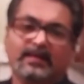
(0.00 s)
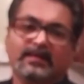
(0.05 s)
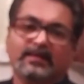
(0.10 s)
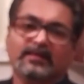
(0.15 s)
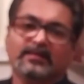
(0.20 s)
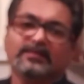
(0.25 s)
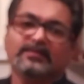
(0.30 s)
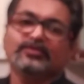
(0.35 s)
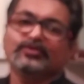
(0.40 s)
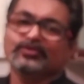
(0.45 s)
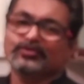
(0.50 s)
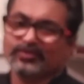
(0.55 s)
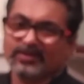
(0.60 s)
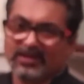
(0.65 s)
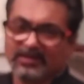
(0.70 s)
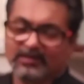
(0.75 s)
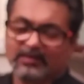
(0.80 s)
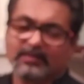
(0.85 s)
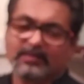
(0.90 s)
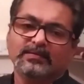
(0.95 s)
Uh,
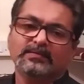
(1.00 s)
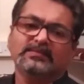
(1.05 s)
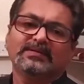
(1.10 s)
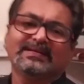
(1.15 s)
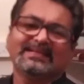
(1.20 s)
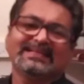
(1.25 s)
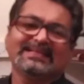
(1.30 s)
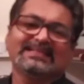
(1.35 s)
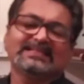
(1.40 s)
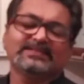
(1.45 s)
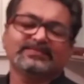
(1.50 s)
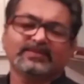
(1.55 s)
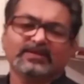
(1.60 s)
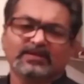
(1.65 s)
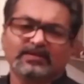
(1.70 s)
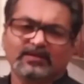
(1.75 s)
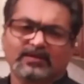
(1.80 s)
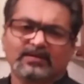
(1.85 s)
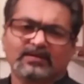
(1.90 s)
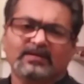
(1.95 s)
usually the kids
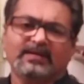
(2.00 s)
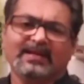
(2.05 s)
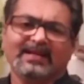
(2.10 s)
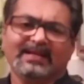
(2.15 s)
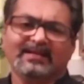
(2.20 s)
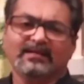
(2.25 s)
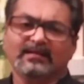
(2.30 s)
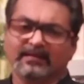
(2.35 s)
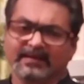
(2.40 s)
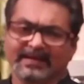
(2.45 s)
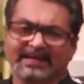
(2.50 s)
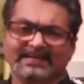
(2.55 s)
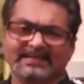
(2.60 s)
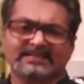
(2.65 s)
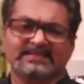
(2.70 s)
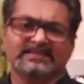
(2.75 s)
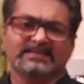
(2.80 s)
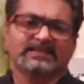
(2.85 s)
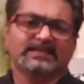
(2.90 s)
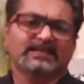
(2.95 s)
will not take
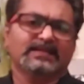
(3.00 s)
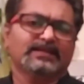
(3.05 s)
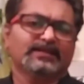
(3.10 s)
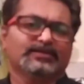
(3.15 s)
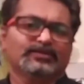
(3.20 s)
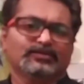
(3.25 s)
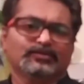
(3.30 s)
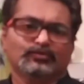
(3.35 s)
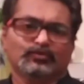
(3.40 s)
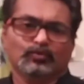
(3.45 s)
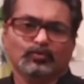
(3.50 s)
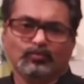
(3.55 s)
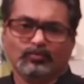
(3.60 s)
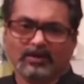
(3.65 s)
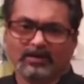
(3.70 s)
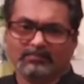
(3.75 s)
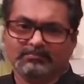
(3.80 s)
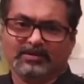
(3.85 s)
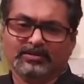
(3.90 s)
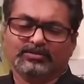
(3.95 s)
greens. So
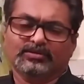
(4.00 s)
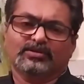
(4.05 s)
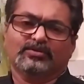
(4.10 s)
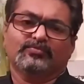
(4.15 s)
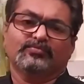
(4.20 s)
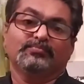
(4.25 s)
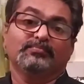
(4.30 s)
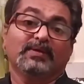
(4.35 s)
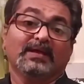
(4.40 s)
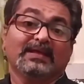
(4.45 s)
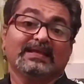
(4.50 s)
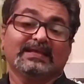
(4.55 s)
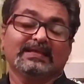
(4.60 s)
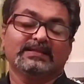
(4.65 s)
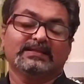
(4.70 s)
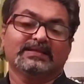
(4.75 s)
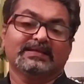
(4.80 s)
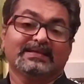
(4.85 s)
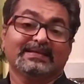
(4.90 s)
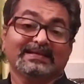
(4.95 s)
one method of
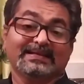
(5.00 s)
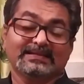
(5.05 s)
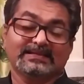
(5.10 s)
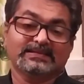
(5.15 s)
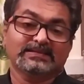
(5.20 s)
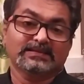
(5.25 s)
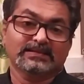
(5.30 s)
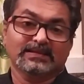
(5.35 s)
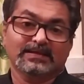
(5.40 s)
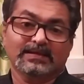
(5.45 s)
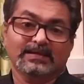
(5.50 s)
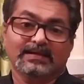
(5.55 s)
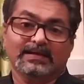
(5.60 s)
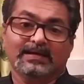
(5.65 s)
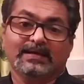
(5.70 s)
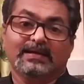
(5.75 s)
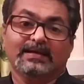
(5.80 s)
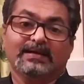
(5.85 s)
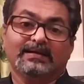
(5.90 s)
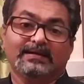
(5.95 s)
making the kids
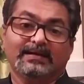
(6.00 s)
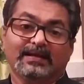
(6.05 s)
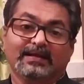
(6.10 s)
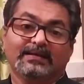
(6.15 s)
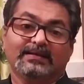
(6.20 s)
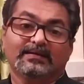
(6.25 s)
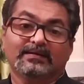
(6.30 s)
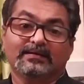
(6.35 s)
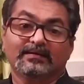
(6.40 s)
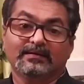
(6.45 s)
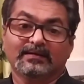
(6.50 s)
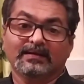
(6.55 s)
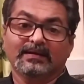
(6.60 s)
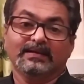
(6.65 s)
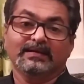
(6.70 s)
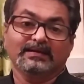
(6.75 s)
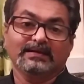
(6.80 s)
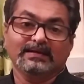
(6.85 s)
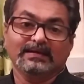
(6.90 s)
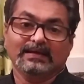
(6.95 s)
take
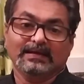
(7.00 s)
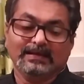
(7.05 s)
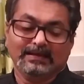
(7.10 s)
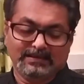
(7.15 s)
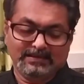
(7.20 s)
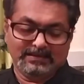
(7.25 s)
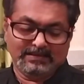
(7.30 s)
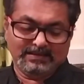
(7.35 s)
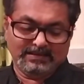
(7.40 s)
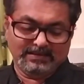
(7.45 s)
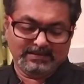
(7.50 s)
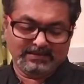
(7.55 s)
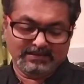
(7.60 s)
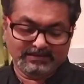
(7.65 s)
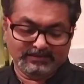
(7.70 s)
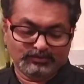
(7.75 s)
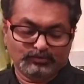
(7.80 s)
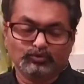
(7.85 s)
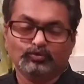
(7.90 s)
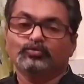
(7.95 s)
green
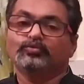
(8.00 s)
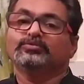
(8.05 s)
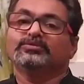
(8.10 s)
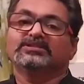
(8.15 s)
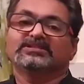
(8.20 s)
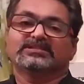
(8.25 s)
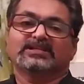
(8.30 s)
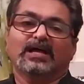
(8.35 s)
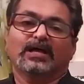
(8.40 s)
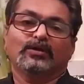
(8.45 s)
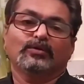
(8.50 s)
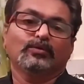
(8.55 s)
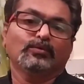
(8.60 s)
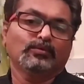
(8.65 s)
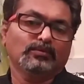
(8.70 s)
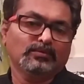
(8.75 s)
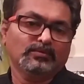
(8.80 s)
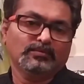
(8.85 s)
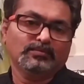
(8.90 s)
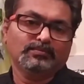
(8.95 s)
is through this aloo
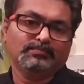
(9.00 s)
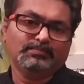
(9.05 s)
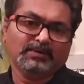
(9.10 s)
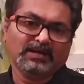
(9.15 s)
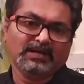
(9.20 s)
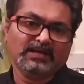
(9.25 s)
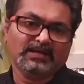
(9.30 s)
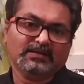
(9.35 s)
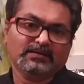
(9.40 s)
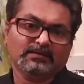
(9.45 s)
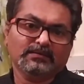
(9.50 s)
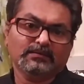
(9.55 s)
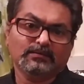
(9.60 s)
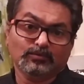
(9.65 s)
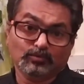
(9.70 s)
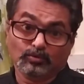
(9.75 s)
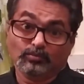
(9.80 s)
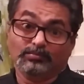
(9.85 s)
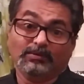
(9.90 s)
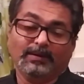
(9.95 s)
palak
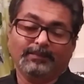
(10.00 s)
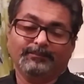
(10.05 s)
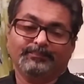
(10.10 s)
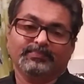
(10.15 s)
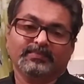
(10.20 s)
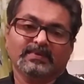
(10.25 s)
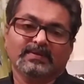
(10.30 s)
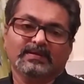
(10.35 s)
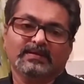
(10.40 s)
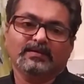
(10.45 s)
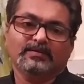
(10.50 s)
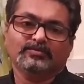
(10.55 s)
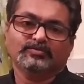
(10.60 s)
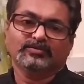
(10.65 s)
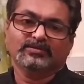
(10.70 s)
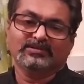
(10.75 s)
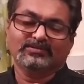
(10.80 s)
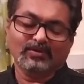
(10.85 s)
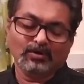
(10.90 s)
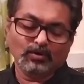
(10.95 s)
kurma.
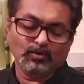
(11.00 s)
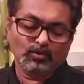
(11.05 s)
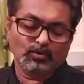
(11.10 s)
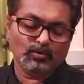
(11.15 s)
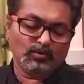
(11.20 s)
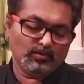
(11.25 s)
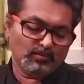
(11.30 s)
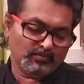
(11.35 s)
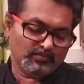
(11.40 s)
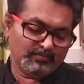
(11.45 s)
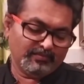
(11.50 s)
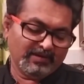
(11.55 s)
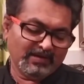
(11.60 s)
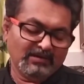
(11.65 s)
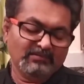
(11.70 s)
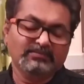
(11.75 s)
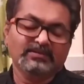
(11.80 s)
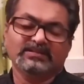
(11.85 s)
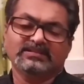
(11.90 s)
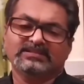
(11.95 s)
So it will go
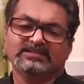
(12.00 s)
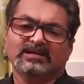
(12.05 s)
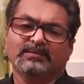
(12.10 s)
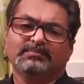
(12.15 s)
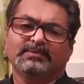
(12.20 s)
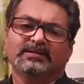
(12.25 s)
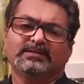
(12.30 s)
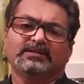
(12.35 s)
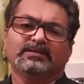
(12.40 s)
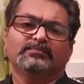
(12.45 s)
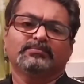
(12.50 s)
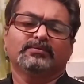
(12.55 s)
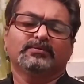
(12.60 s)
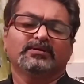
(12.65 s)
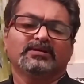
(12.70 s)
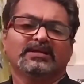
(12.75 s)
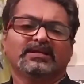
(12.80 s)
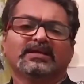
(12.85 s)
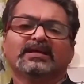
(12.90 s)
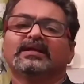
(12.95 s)
well with chapati,
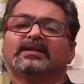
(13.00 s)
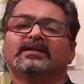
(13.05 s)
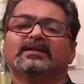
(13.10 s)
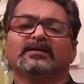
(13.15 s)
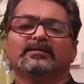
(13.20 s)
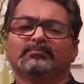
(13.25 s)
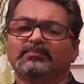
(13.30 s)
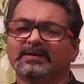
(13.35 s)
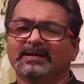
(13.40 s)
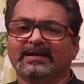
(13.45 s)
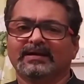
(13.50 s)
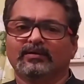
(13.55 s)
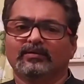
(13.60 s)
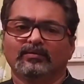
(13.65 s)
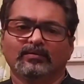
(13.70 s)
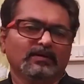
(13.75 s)
puri and bread.